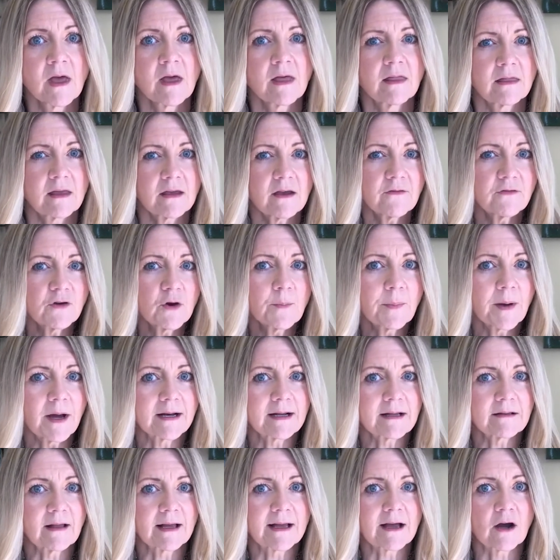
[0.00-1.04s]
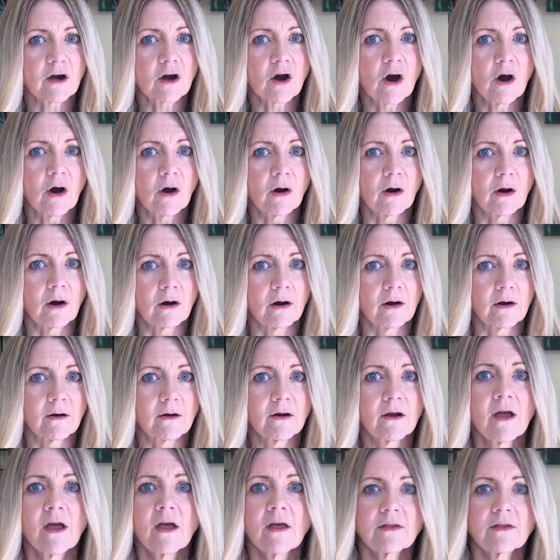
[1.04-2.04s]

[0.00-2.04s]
Think of your body like a car.